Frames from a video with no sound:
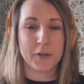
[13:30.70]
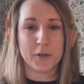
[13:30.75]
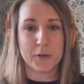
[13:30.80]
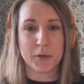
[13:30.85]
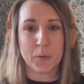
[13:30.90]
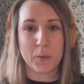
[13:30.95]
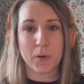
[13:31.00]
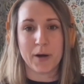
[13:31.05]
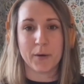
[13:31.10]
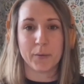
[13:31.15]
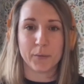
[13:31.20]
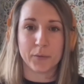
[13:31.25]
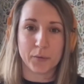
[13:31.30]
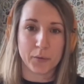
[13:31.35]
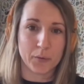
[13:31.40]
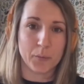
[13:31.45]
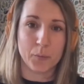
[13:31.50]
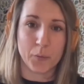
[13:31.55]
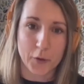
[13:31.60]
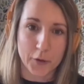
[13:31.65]
you know how
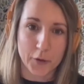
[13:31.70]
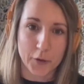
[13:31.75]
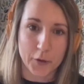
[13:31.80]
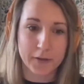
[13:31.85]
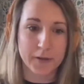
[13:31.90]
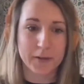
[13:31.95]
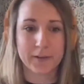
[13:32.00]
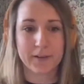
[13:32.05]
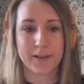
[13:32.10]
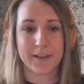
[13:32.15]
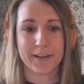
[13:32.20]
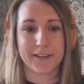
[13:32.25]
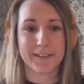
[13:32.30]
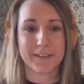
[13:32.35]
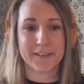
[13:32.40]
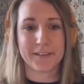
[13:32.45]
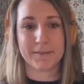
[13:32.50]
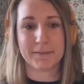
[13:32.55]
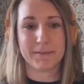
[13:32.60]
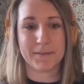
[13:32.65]
to work,
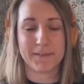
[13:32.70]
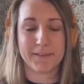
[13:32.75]
like